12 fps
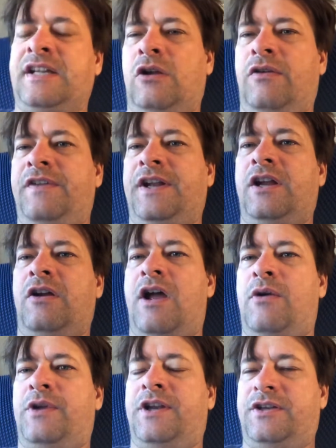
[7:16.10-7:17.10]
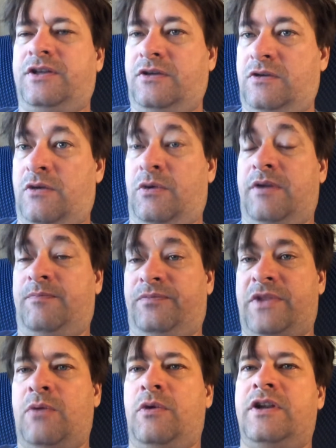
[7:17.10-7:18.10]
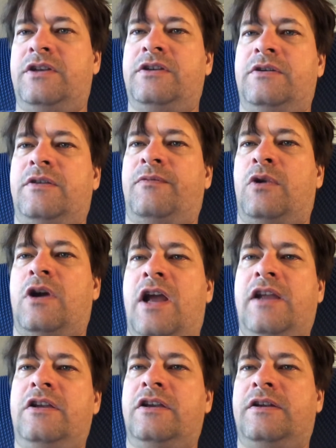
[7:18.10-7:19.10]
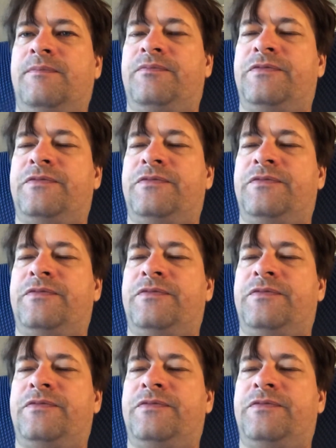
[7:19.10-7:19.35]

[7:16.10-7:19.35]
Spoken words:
video I want to do, I want to do it where I could